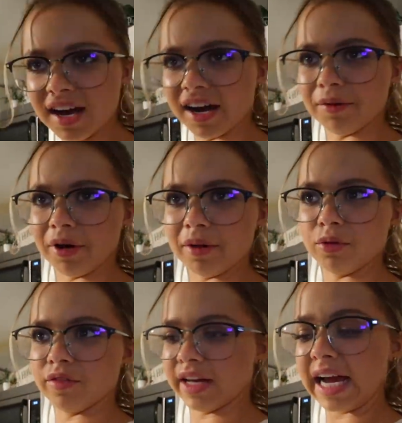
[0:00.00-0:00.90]
and I wanted
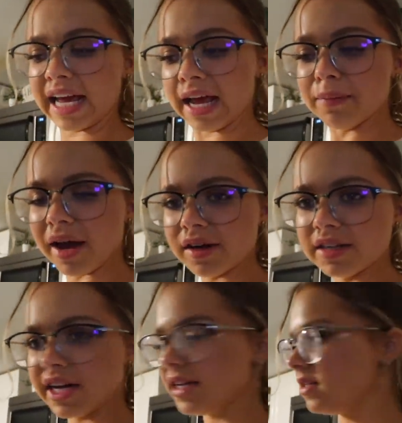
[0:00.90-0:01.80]
more of like a cake batter
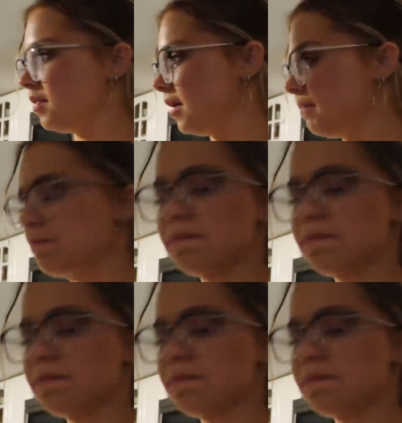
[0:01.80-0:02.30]
taste, but